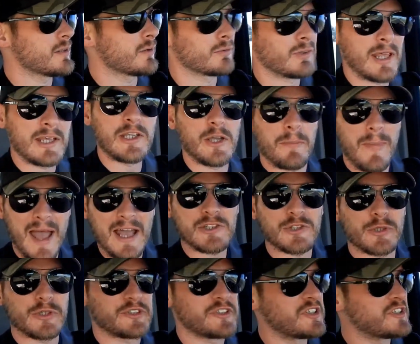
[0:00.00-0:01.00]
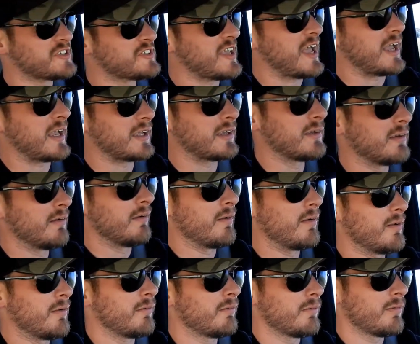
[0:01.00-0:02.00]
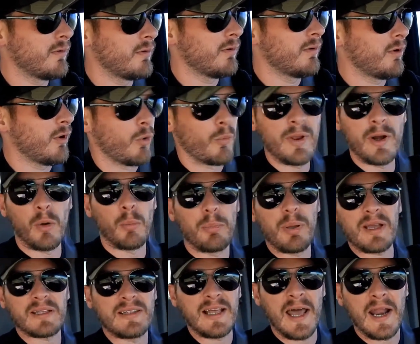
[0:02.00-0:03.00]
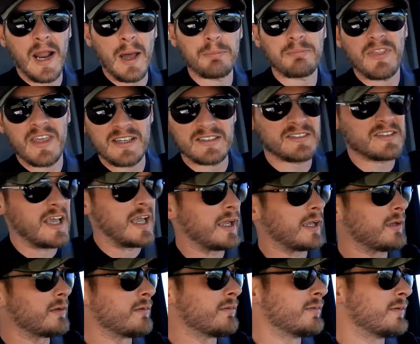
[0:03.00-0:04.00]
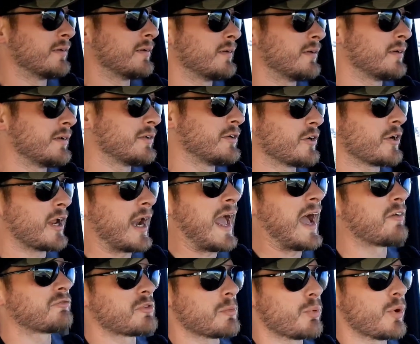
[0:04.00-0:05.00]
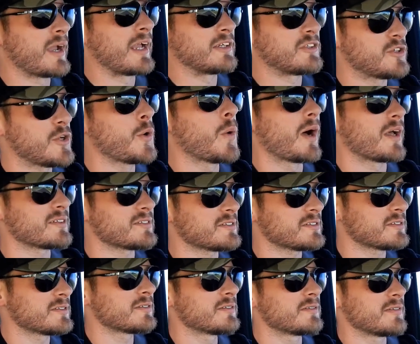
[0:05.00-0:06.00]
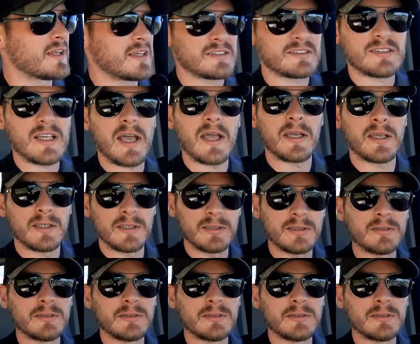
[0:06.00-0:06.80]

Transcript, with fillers: you don't like your mattress, you say. Oh, we don't pick that up, they say. You're gonna have to bring it to us, they say.